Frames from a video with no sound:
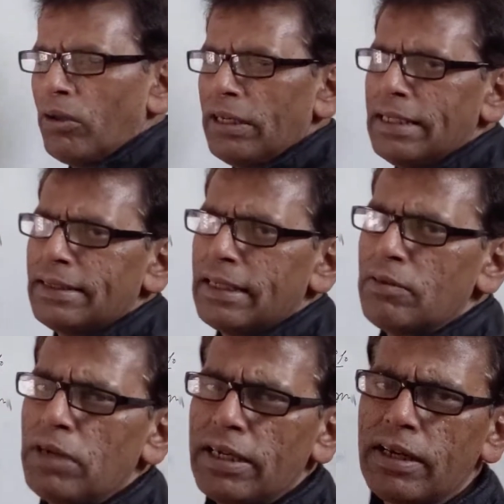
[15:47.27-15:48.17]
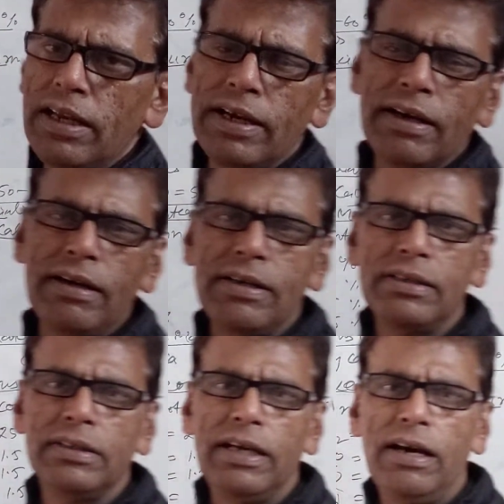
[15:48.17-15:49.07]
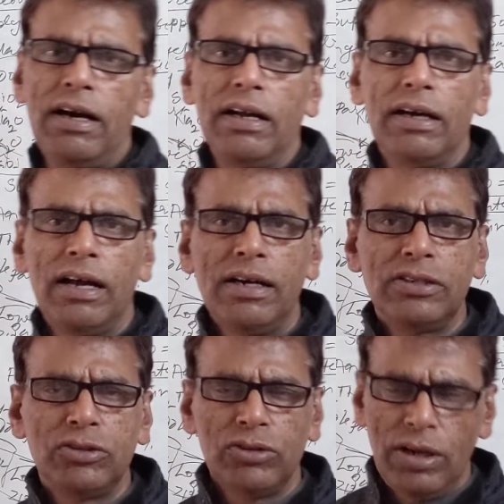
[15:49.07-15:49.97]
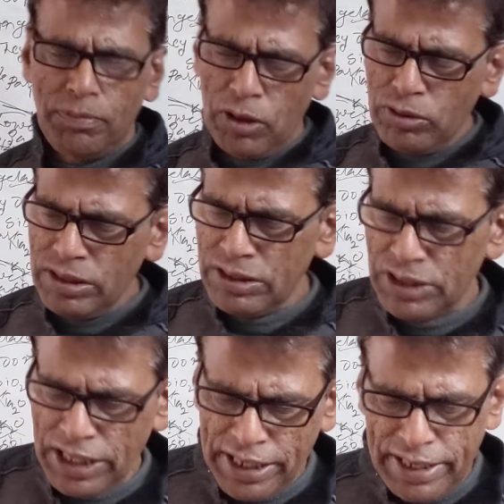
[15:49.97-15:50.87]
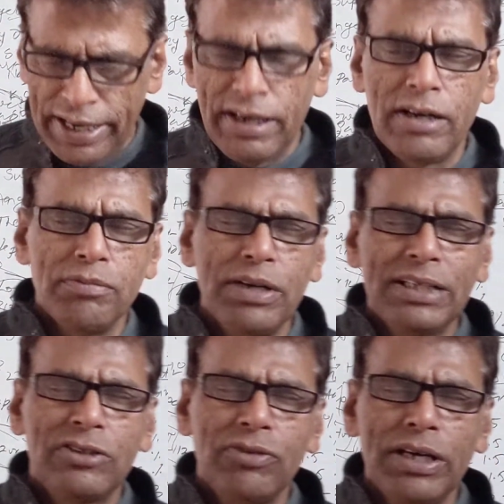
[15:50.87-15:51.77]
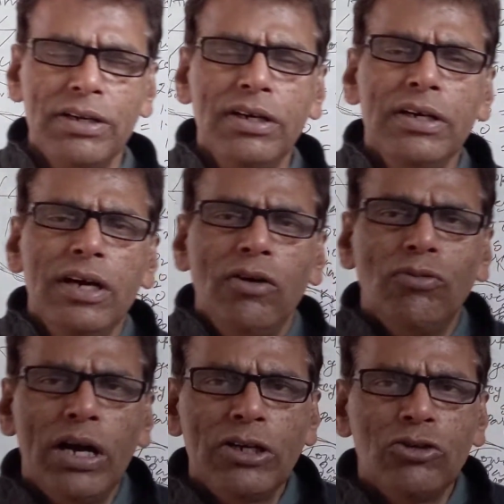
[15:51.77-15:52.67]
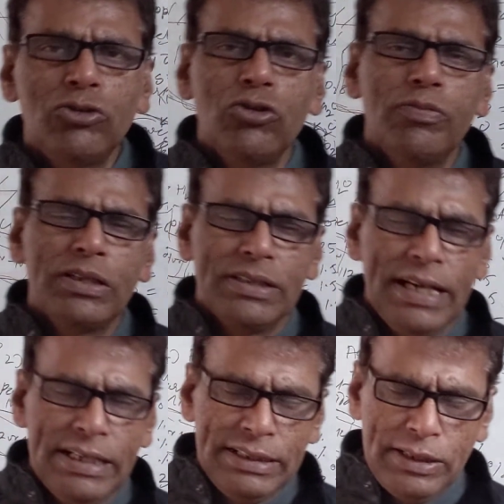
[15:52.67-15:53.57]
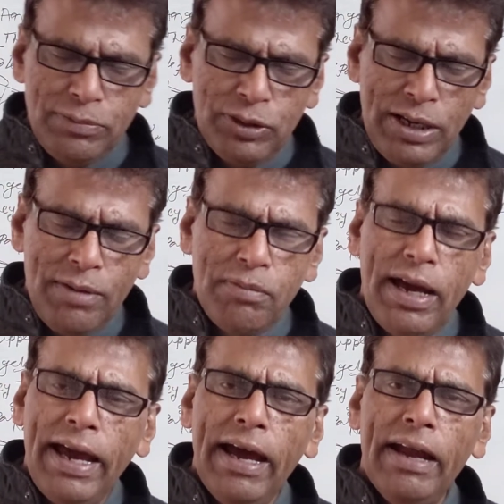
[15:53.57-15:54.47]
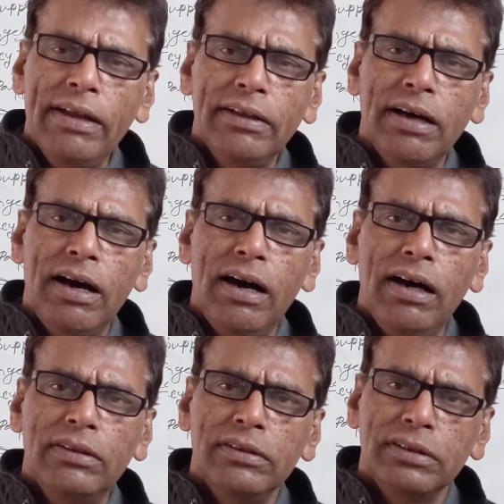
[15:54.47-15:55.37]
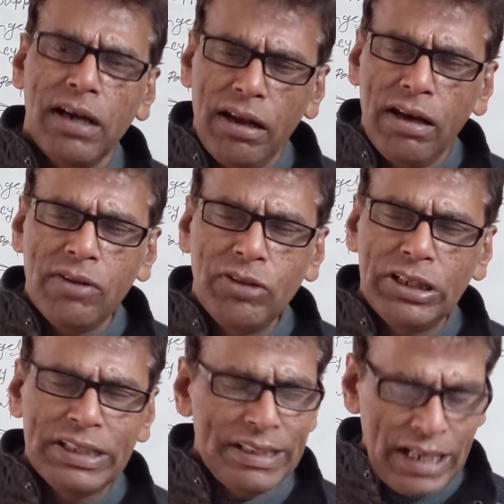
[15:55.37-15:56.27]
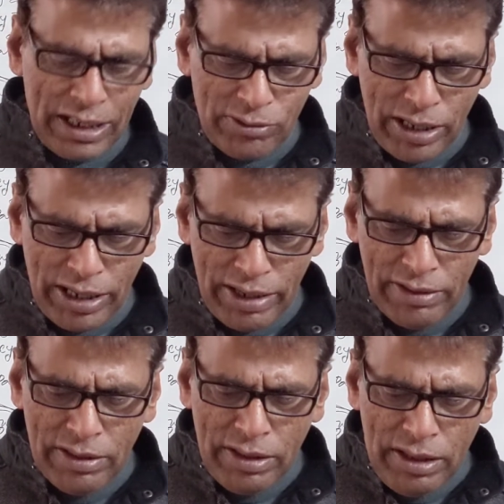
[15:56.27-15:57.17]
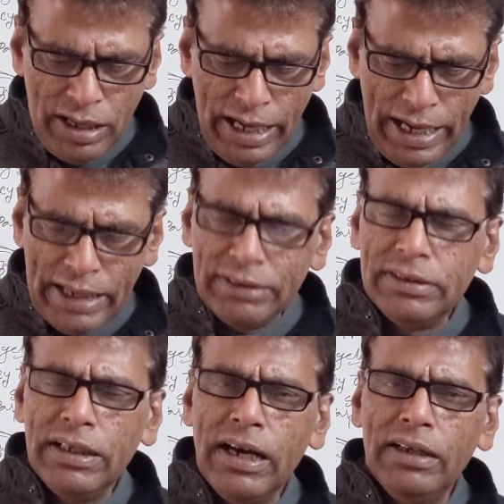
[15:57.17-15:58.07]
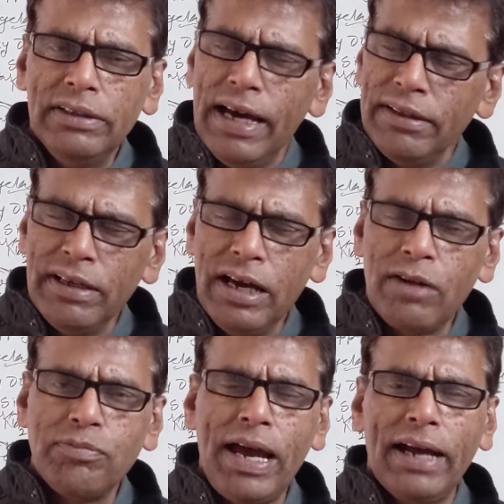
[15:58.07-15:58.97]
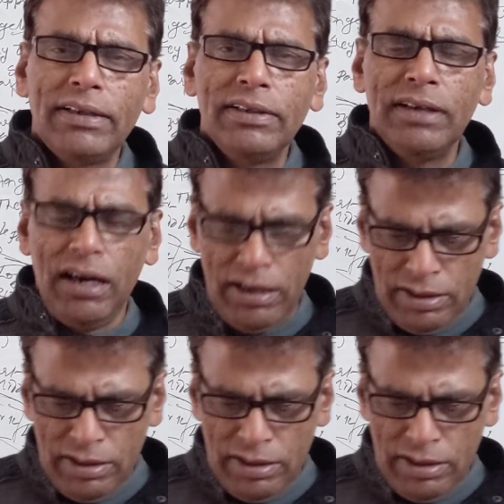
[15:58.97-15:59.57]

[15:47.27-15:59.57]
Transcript: These cement clinkers, they are crushed to the powder state and are mixed with 1 to 2% gypsum and color which is required, and then they are packed in the